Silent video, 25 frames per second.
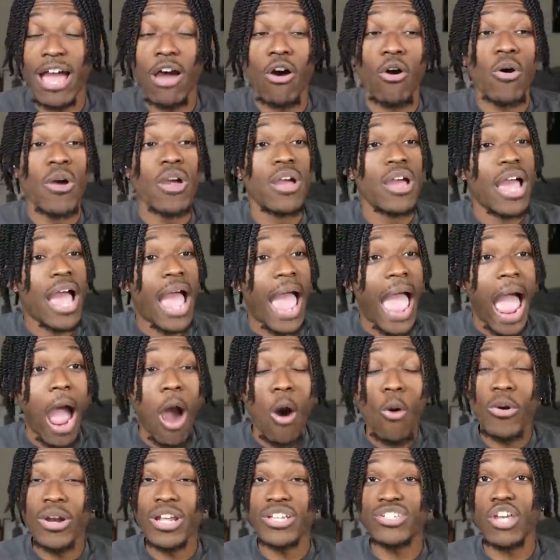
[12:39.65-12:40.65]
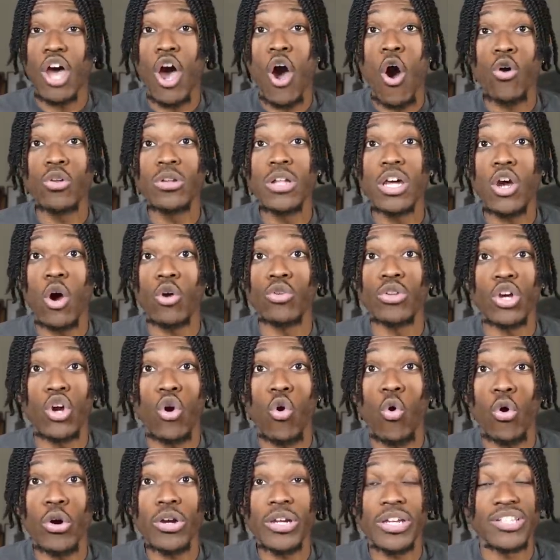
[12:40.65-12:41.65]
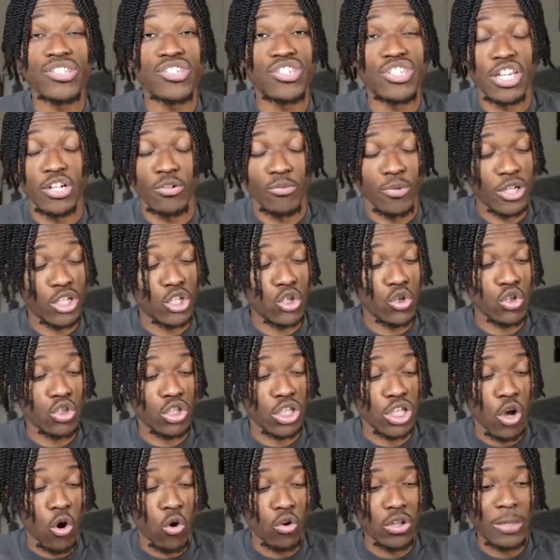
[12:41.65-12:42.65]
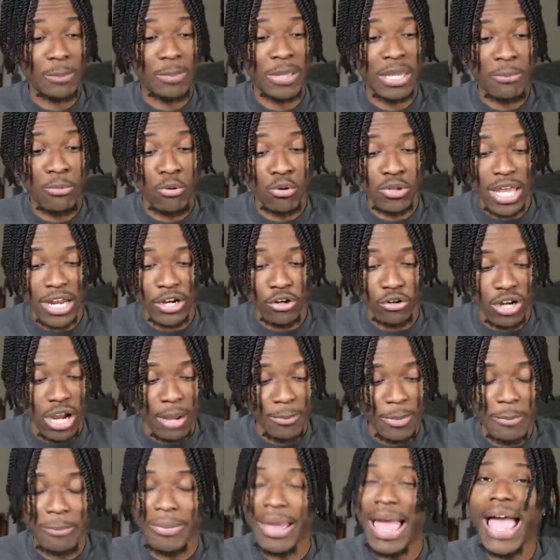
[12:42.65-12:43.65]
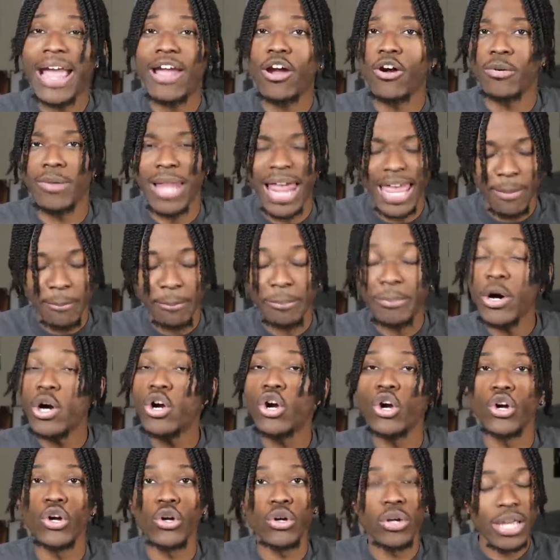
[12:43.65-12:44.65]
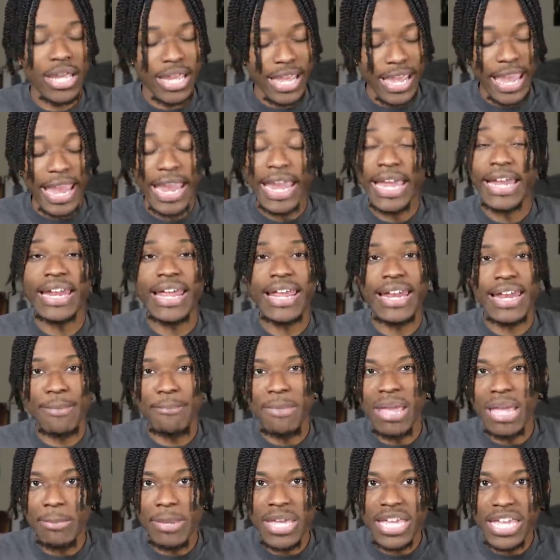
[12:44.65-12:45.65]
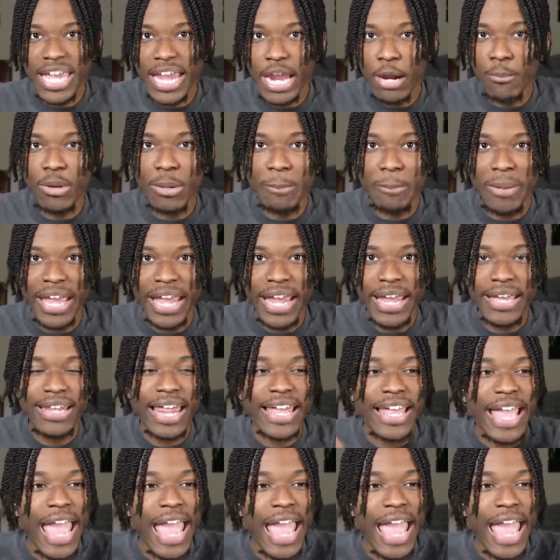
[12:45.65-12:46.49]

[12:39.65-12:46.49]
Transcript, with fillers: Now how would this all look on the court considering you, the only people that are coming back are like Booker, Ayton, and maybe Cameron Payne?